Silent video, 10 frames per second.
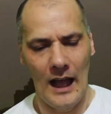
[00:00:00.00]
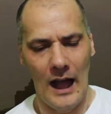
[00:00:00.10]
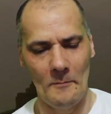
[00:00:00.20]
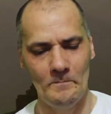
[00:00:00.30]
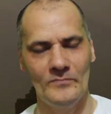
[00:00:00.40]

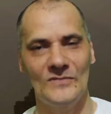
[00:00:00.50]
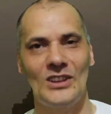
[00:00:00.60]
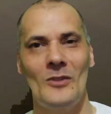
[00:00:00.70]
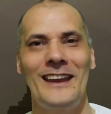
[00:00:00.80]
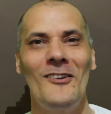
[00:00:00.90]

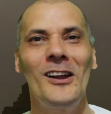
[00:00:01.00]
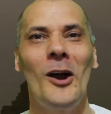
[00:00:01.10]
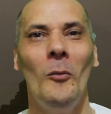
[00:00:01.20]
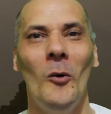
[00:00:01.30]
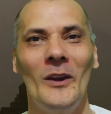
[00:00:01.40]
So then I
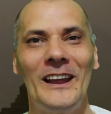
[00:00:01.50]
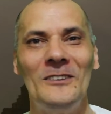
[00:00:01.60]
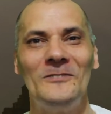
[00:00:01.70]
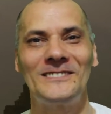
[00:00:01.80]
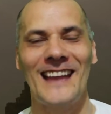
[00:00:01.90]
got a
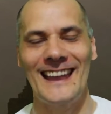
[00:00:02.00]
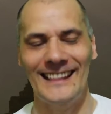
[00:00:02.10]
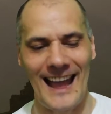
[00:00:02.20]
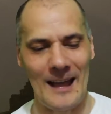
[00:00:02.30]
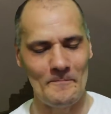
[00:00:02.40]
warning for saying
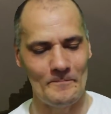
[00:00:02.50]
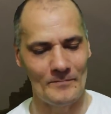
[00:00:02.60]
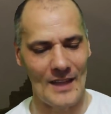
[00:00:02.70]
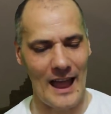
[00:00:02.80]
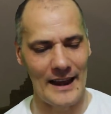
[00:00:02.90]
that,
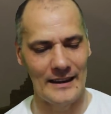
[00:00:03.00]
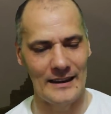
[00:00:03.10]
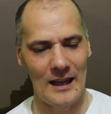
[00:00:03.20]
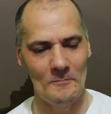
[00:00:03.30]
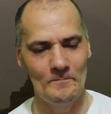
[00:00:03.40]

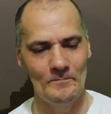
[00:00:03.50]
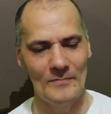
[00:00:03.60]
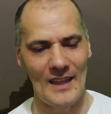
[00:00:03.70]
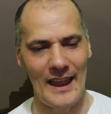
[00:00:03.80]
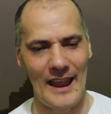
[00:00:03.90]
and
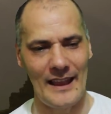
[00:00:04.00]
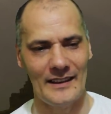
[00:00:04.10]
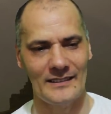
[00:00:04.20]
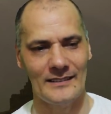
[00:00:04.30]
it